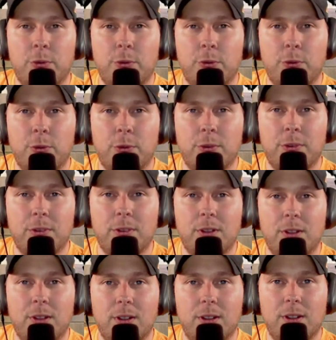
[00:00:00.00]

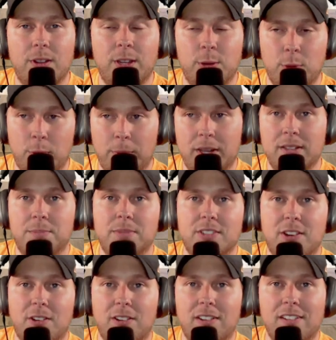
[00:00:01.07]
You want me to
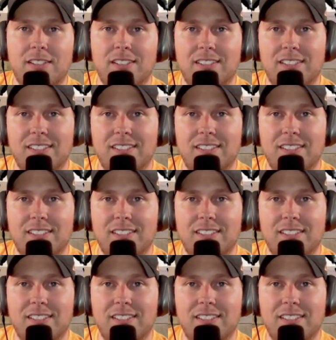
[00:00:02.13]
start?